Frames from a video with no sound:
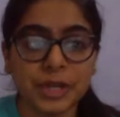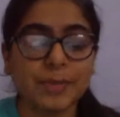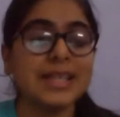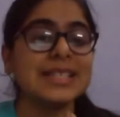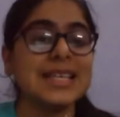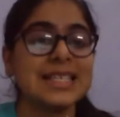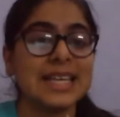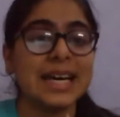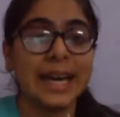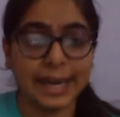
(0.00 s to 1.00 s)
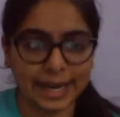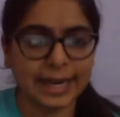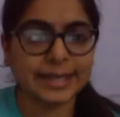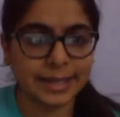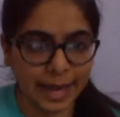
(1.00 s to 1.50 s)
3 months is a
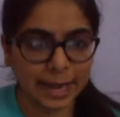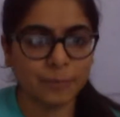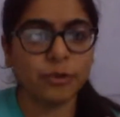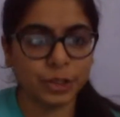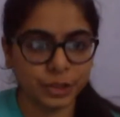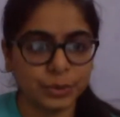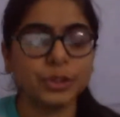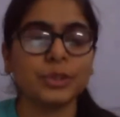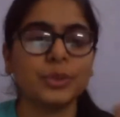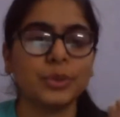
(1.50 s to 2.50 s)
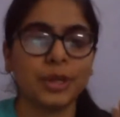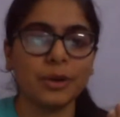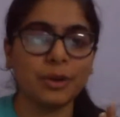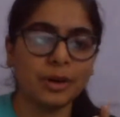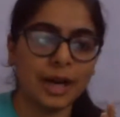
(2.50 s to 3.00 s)
great time for you
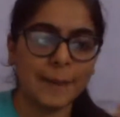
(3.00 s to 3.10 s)
to